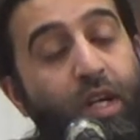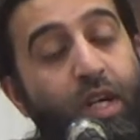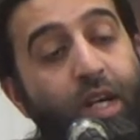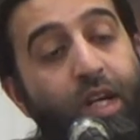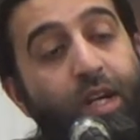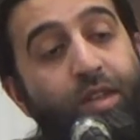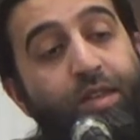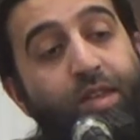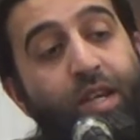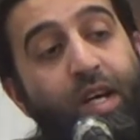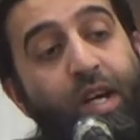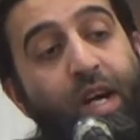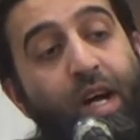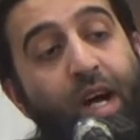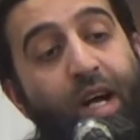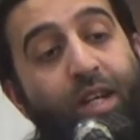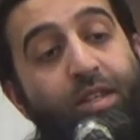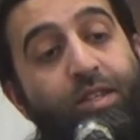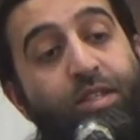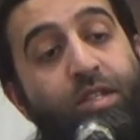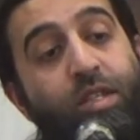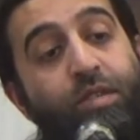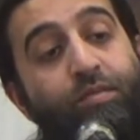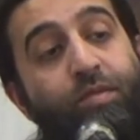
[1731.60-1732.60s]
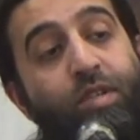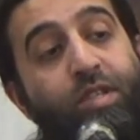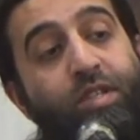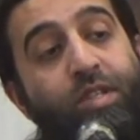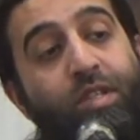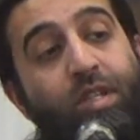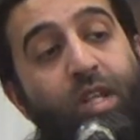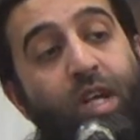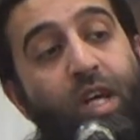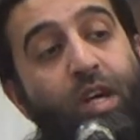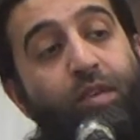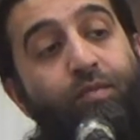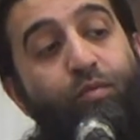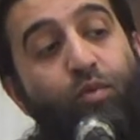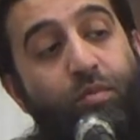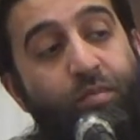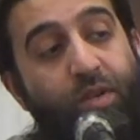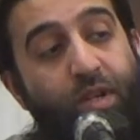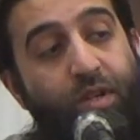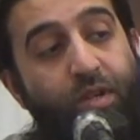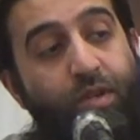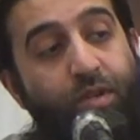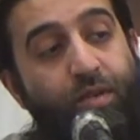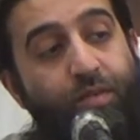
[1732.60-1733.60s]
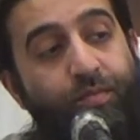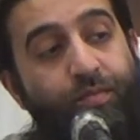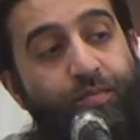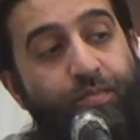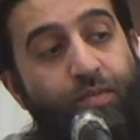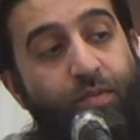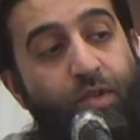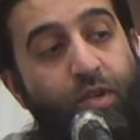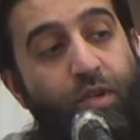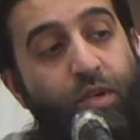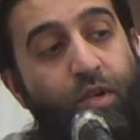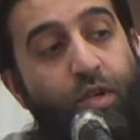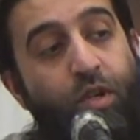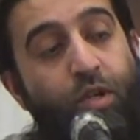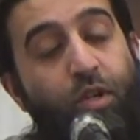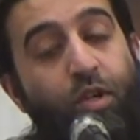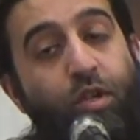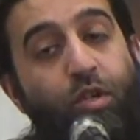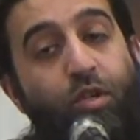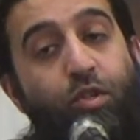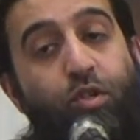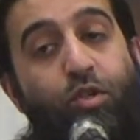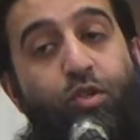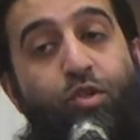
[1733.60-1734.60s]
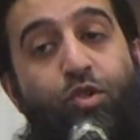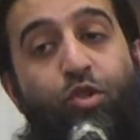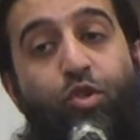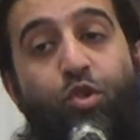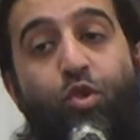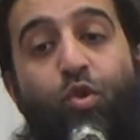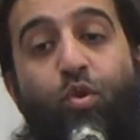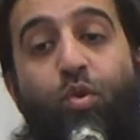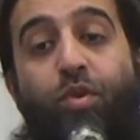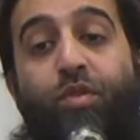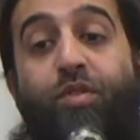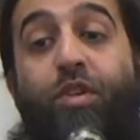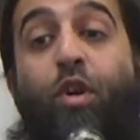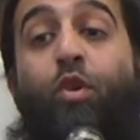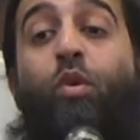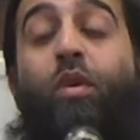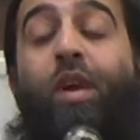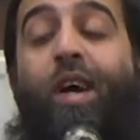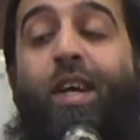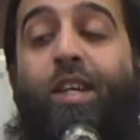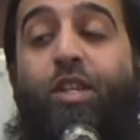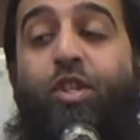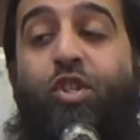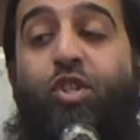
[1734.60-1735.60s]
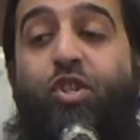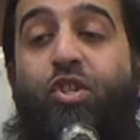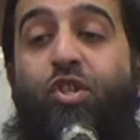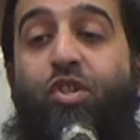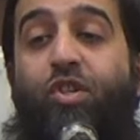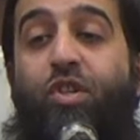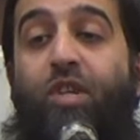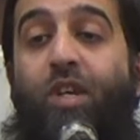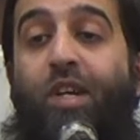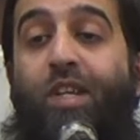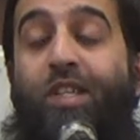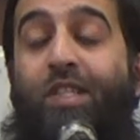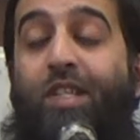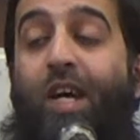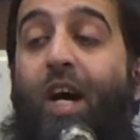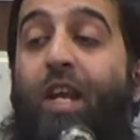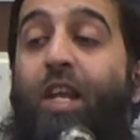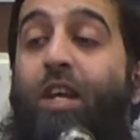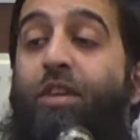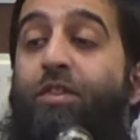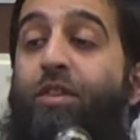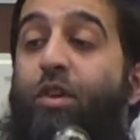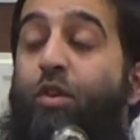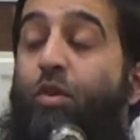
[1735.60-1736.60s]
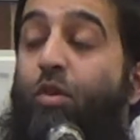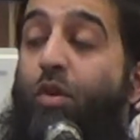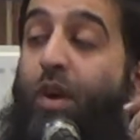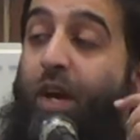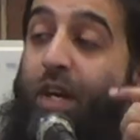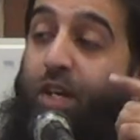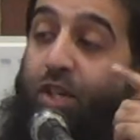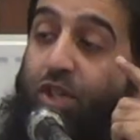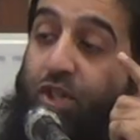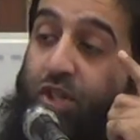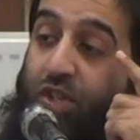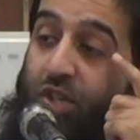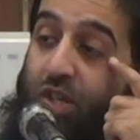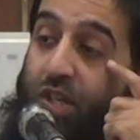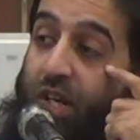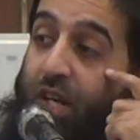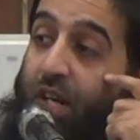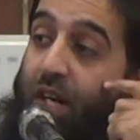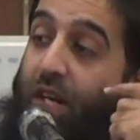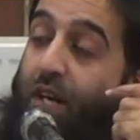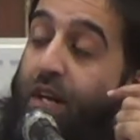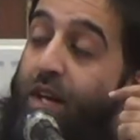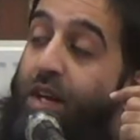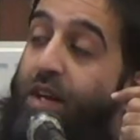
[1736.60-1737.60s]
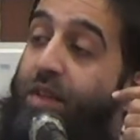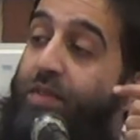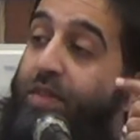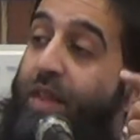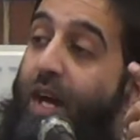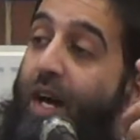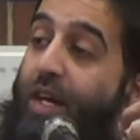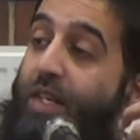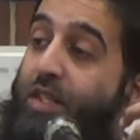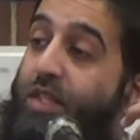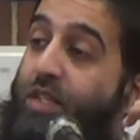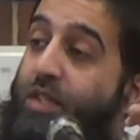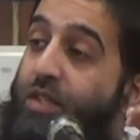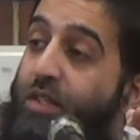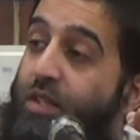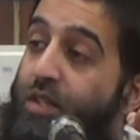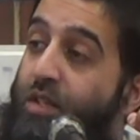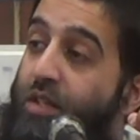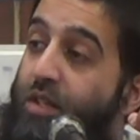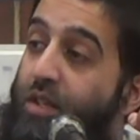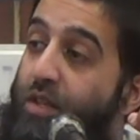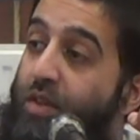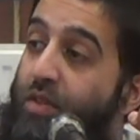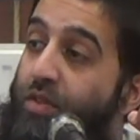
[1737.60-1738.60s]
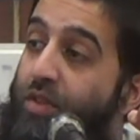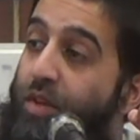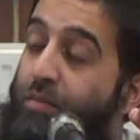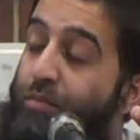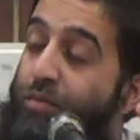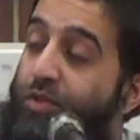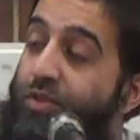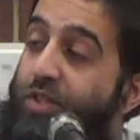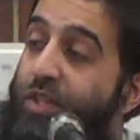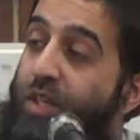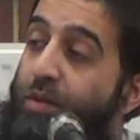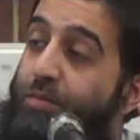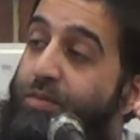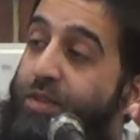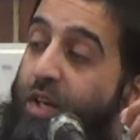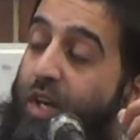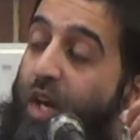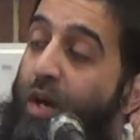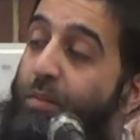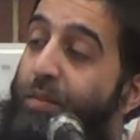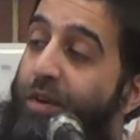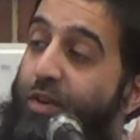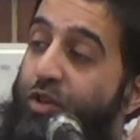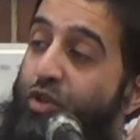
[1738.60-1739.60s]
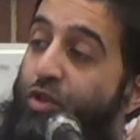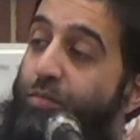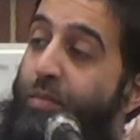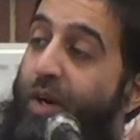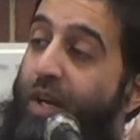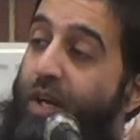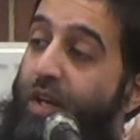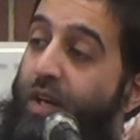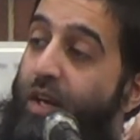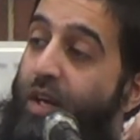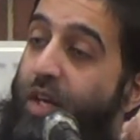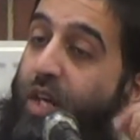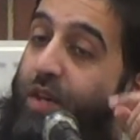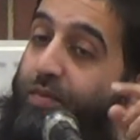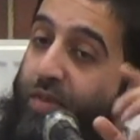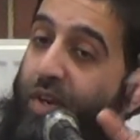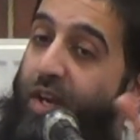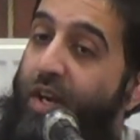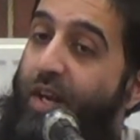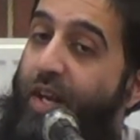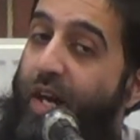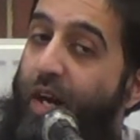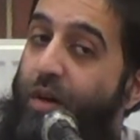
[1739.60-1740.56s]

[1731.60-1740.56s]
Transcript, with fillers: in the hands of a slave woman to the Quraysh, telling the Quraysh that the Muslims are coming to Mecca. He figured